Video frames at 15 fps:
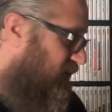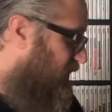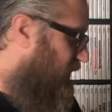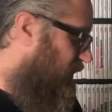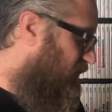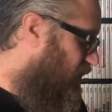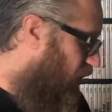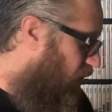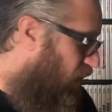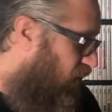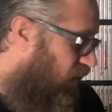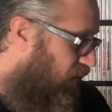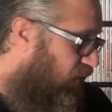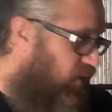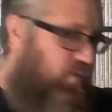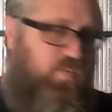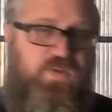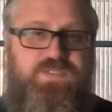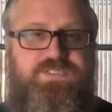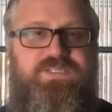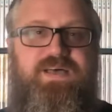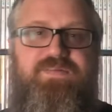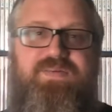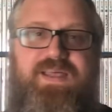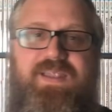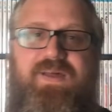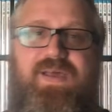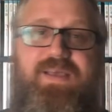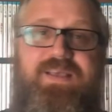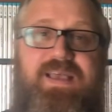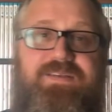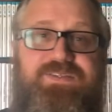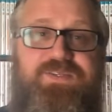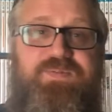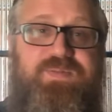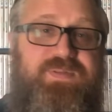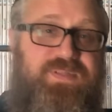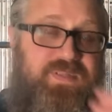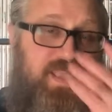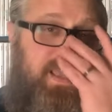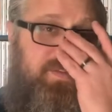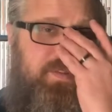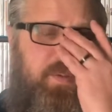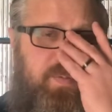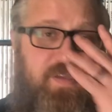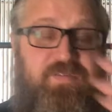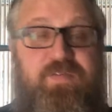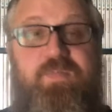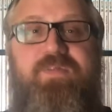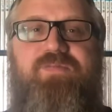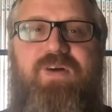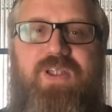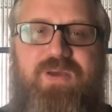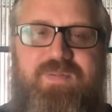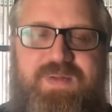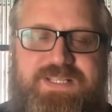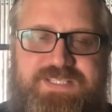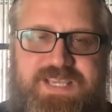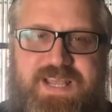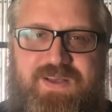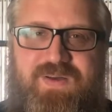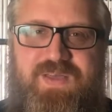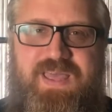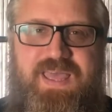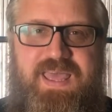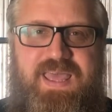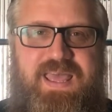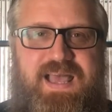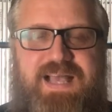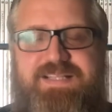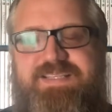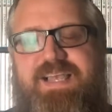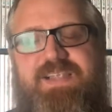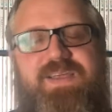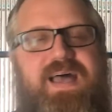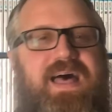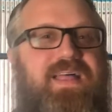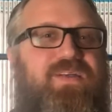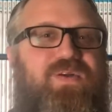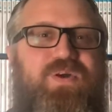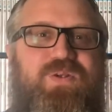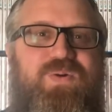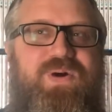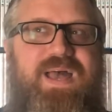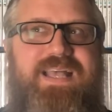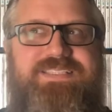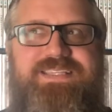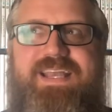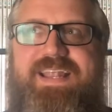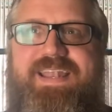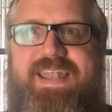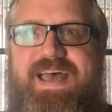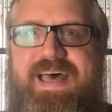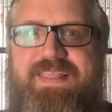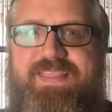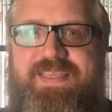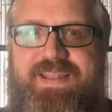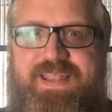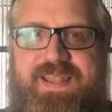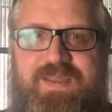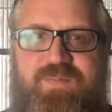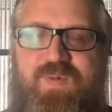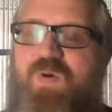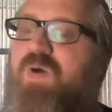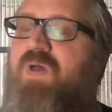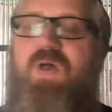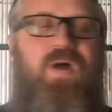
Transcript: is all Goodwill stuff. And if you've been following my channel, I tell you how Goodwill has like nothing anymore.